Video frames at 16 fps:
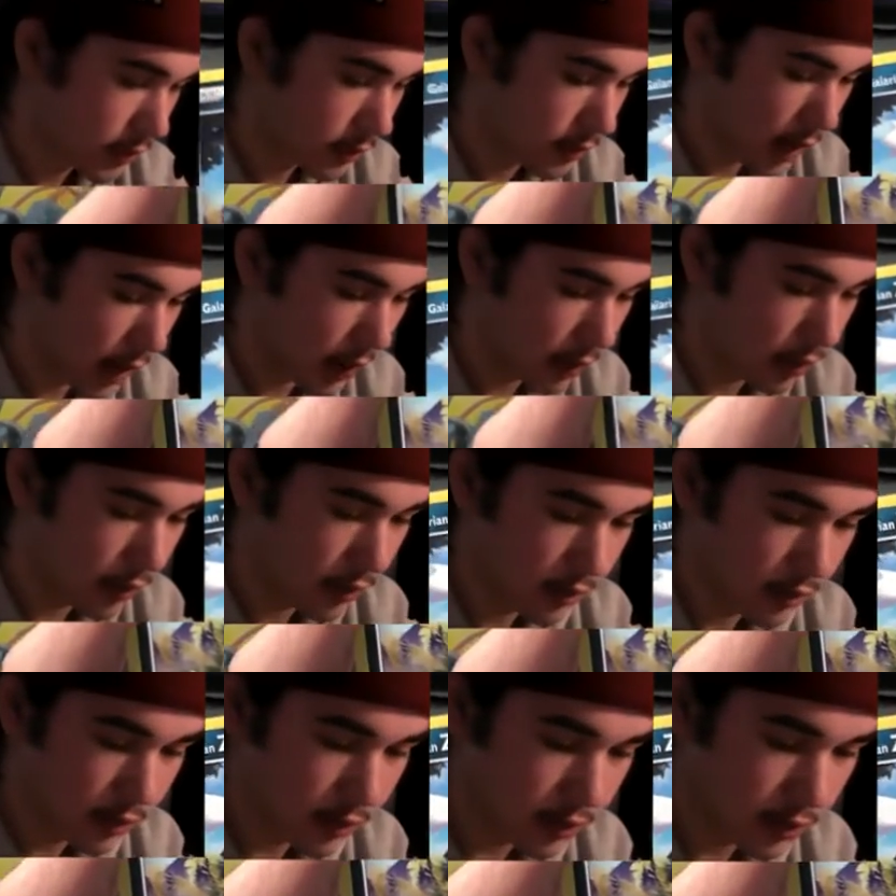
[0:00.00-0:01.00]
Wow,
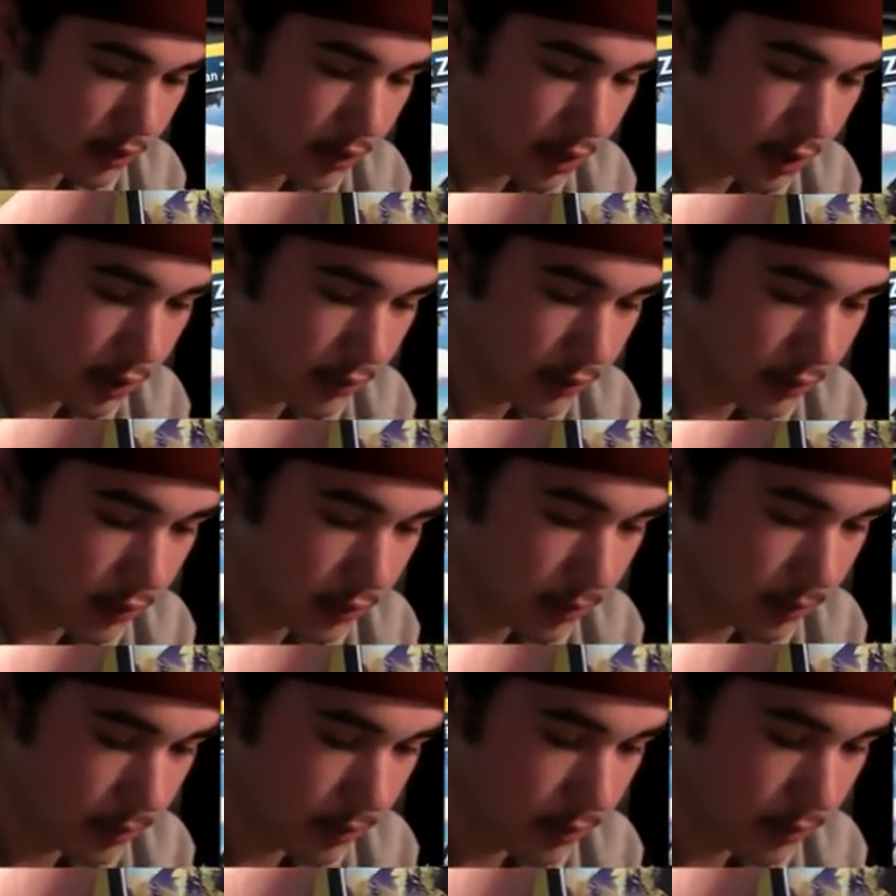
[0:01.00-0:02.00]
there's a lot of
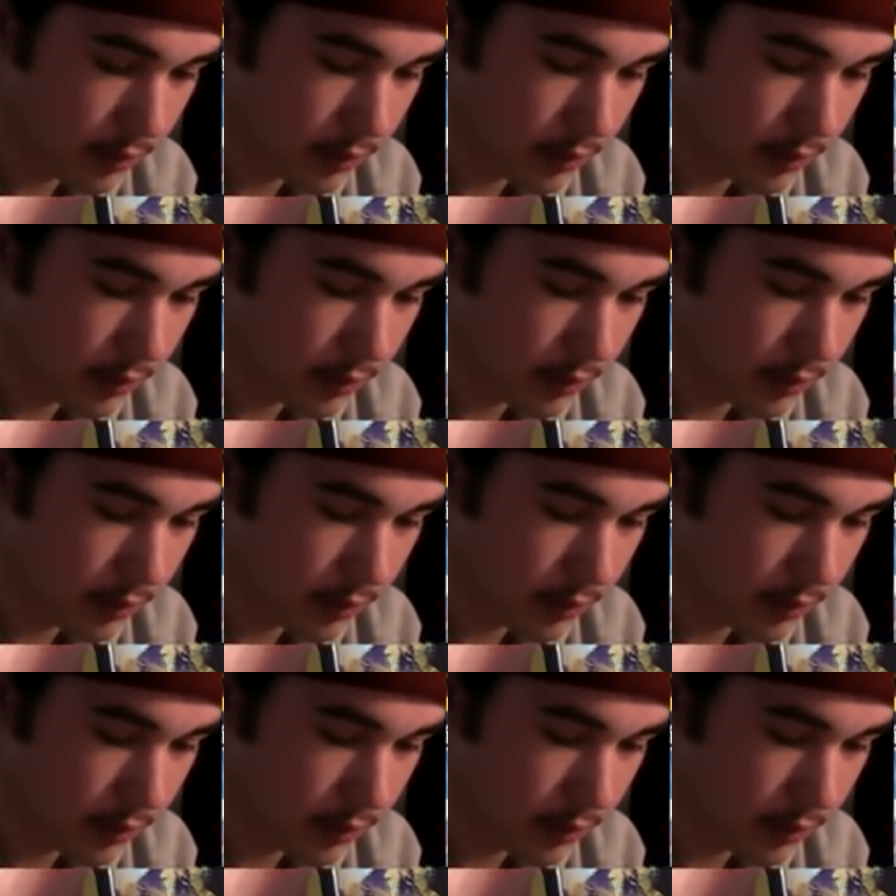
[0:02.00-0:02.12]
um,